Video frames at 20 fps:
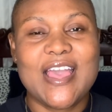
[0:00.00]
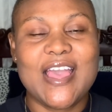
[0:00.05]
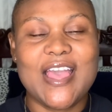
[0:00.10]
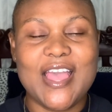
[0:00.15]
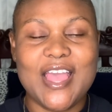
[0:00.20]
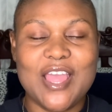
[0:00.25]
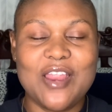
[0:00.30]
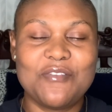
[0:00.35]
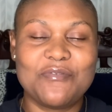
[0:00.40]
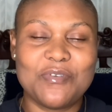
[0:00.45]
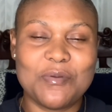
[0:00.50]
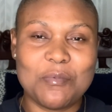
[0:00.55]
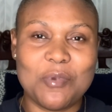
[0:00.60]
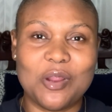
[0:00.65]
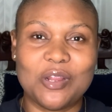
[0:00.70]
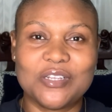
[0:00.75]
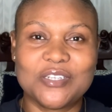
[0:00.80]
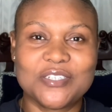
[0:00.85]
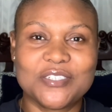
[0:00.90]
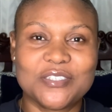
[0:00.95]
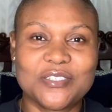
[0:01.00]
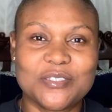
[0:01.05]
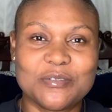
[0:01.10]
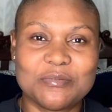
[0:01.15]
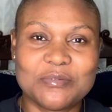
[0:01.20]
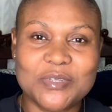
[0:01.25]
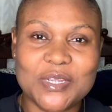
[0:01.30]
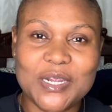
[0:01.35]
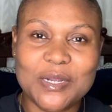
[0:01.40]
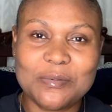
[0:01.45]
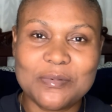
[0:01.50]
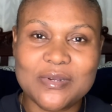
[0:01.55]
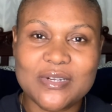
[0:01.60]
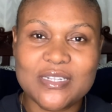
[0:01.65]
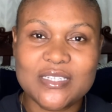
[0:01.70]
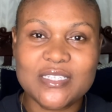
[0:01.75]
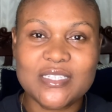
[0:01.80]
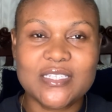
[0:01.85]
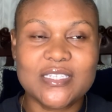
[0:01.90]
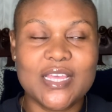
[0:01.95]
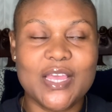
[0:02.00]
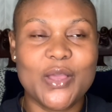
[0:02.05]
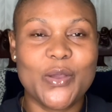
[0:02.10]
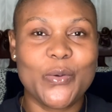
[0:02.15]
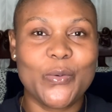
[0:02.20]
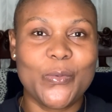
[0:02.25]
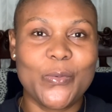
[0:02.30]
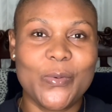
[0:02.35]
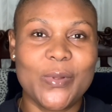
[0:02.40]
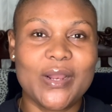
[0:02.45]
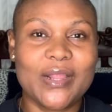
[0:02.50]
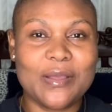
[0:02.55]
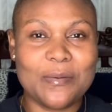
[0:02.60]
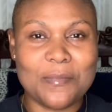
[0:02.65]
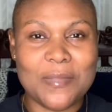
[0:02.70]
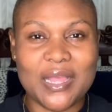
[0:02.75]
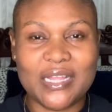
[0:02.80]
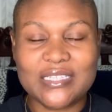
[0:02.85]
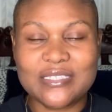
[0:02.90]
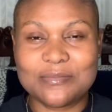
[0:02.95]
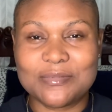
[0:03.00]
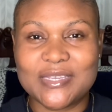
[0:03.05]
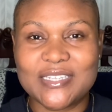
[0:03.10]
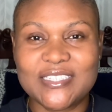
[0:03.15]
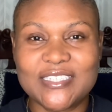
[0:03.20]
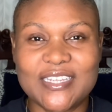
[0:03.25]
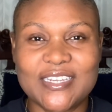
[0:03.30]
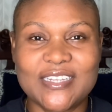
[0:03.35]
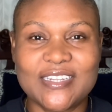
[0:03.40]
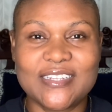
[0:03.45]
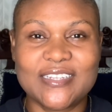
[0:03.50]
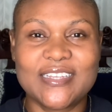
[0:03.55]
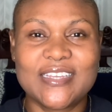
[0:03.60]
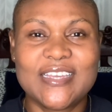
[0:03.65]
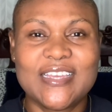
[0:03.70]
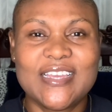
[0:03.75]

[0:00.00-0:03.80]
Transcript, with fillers: and for my returning subscribers welcome back to my channel